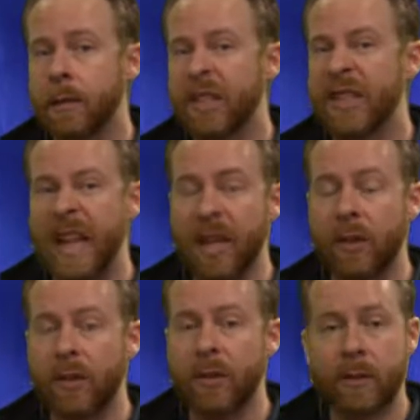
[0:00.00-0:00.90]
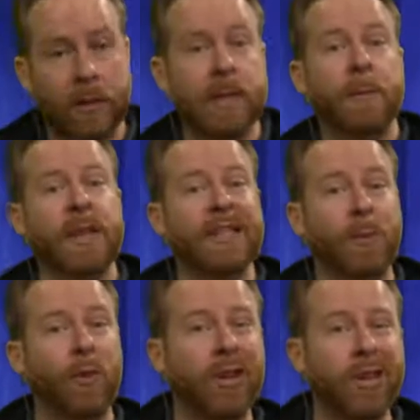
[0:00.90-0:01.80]
snails because they're
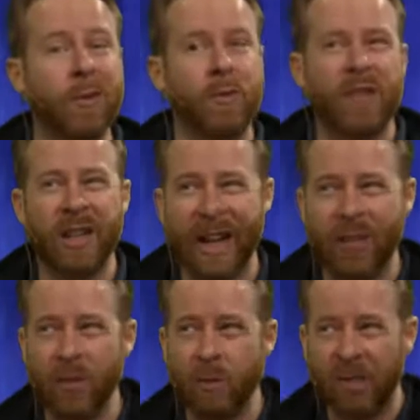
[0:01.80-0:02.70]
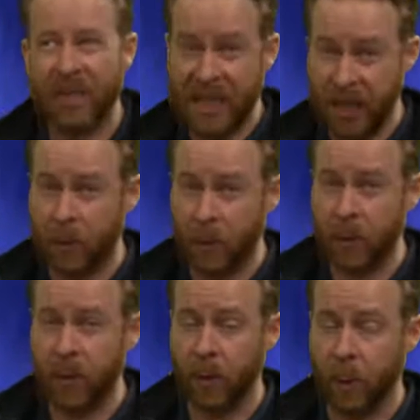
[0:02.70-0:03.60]
pretty cute. They're actually see-through
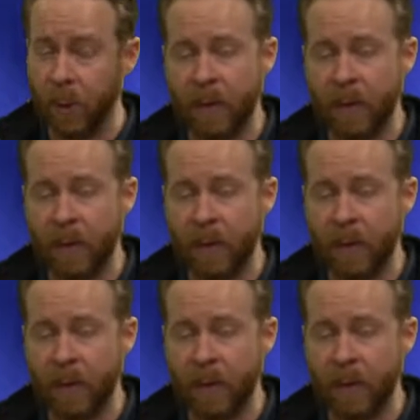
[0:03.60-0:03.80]
too.